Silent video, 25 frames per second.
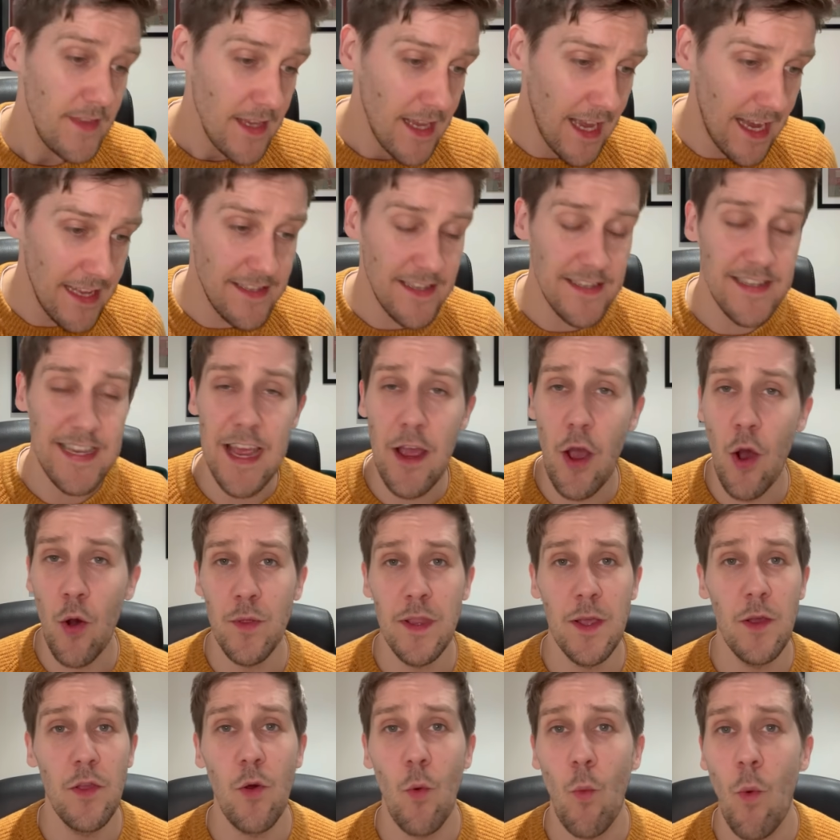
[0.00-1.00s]
As I say,
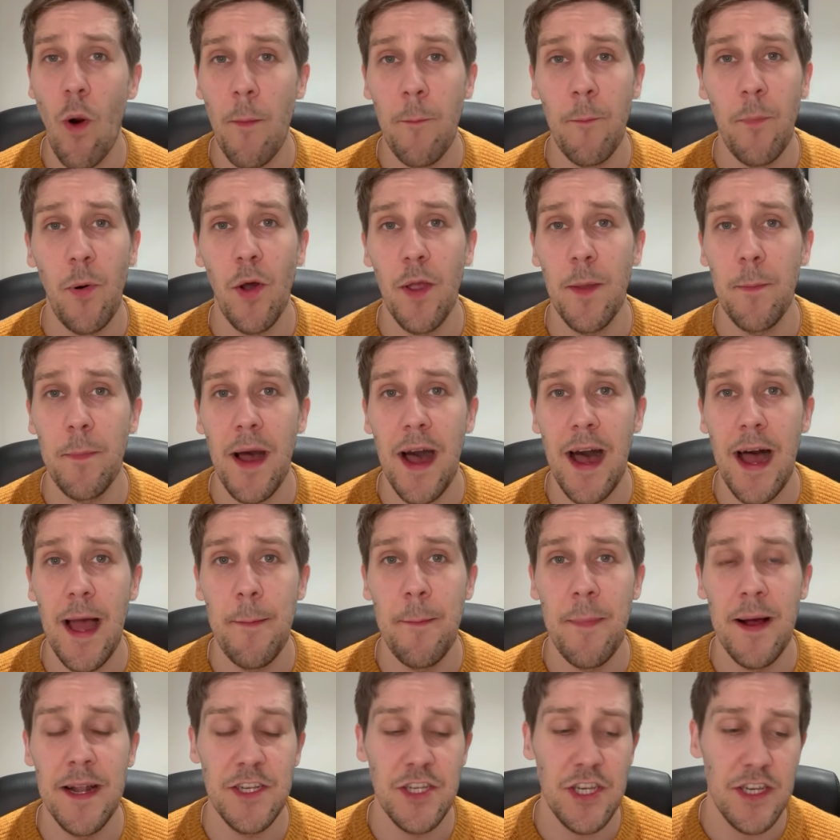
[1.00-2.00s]
only the 1 point
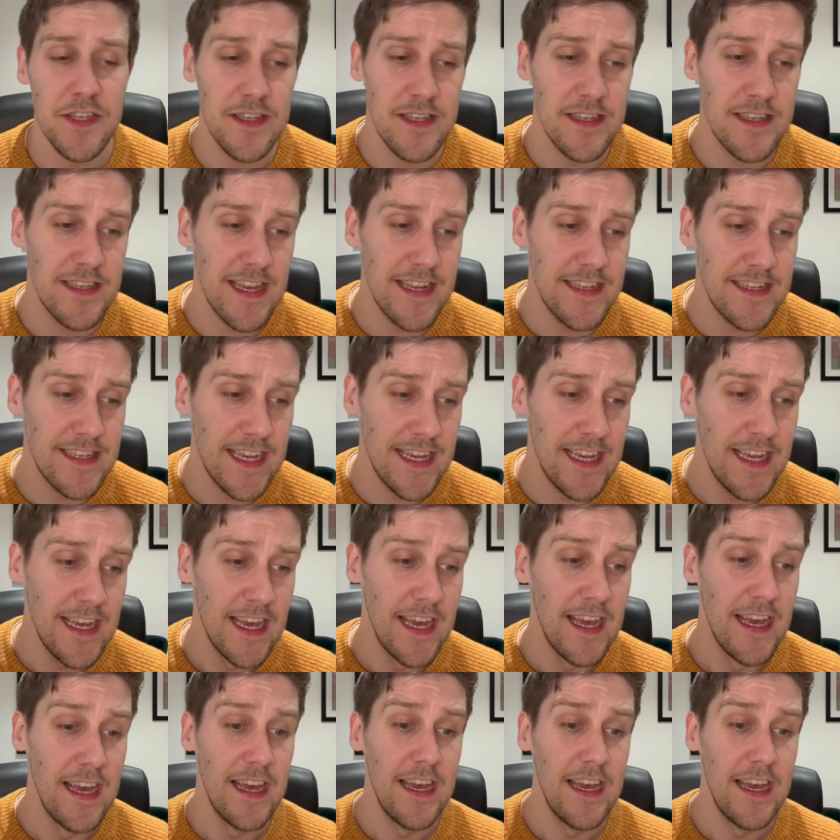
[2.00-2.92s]
behind Manchester City.